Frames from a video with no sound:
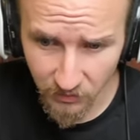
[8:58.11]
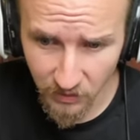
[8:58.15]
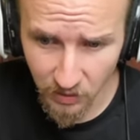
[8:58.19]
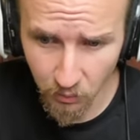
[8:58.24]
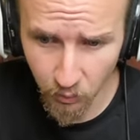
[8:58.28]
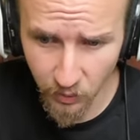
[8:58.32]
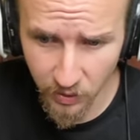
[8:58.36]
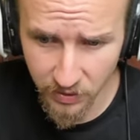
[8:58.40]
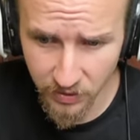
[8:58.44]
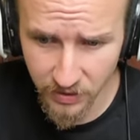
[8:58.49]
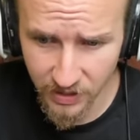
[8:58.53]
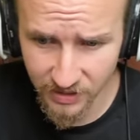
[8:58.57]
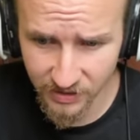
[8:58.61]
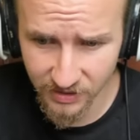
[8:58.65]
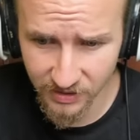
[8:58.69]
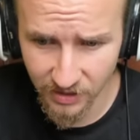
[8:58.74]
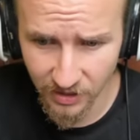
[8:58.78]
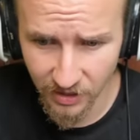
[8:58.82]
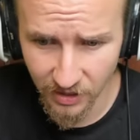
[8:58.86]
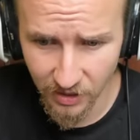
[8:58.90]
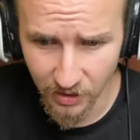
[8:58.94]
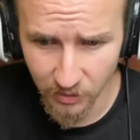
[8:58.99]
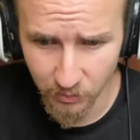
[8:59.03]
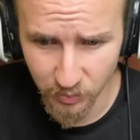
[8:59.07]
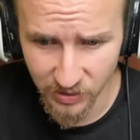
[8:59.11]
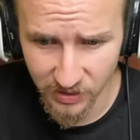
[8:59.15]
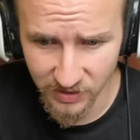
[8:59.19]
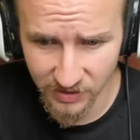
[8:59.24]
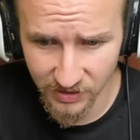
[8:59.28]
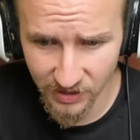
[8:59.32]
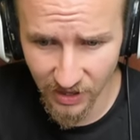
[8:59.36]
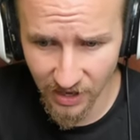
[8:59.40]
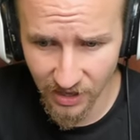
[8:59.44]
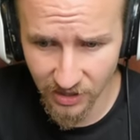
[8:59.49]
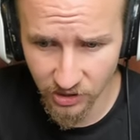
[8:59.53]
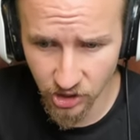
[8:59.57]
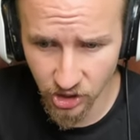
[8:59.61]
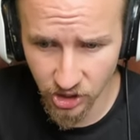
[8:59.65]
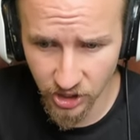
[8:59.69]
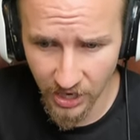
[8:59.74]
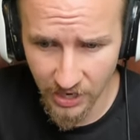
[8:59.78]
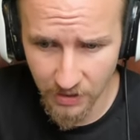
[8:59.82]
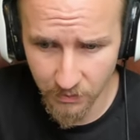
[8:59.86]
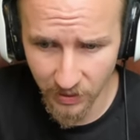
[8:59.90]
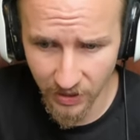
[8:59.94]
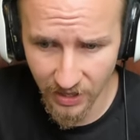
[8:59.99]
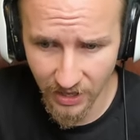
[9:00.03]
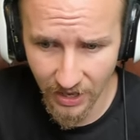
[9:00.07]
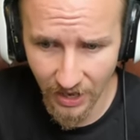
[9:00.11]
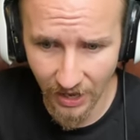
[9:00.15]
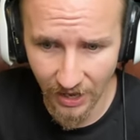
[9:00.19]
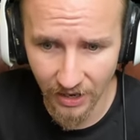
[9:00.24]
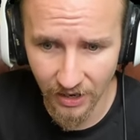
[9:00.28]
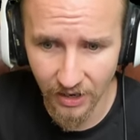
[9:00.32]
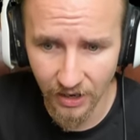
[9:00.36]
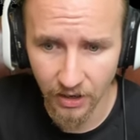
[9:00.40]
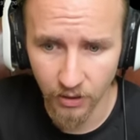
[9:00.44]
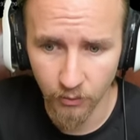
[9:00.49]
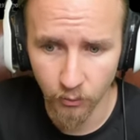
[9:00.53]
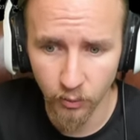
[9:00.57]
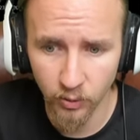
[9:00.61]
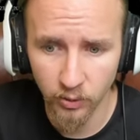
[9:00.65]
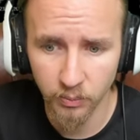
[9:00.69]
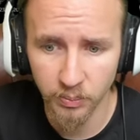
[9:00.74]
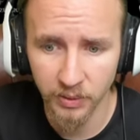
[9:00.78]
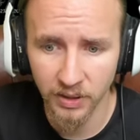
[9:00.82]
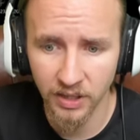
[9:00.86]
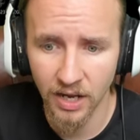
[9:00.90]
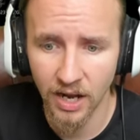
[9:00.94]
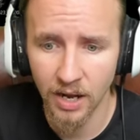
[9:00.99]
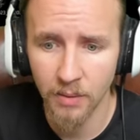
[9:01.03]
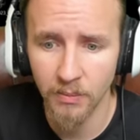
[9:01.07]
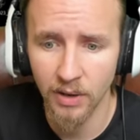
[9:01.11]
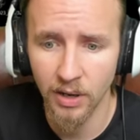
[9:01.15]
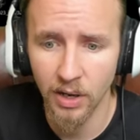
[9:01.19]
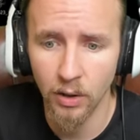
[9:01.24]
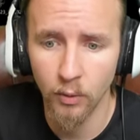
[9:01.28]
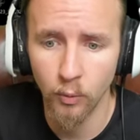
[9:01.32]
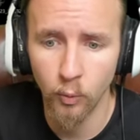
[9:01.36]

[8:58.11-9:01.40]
with this bizarre shape here, will become a